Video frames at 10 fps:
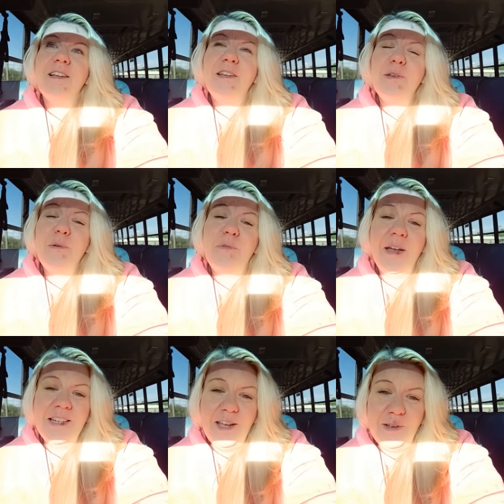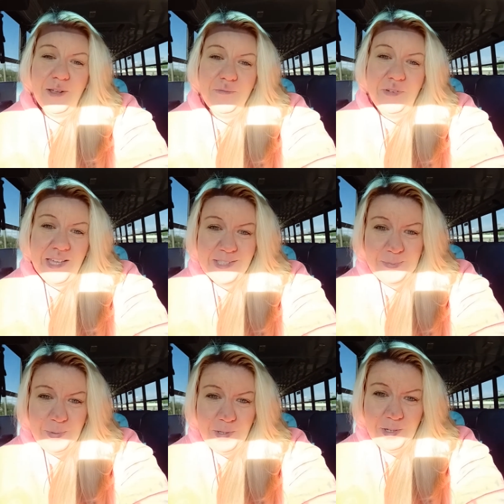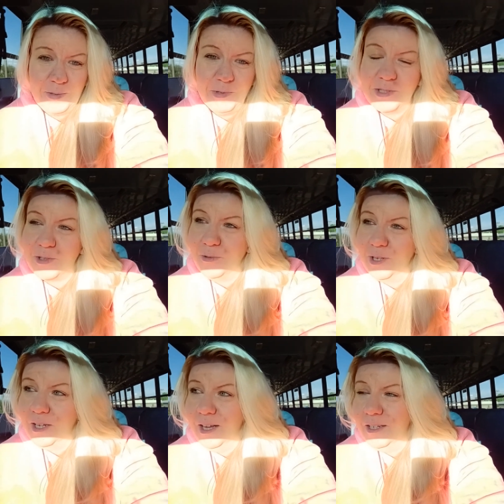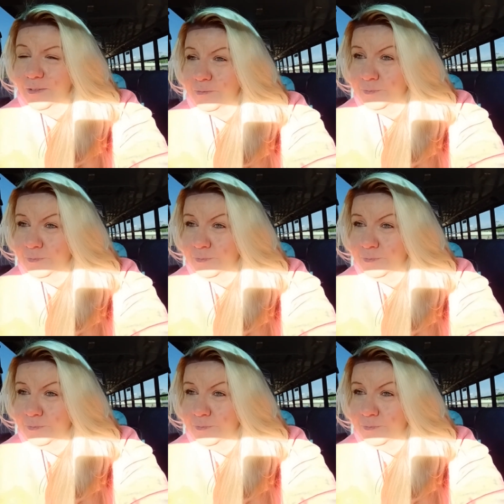You'll find out on Facebook what's going on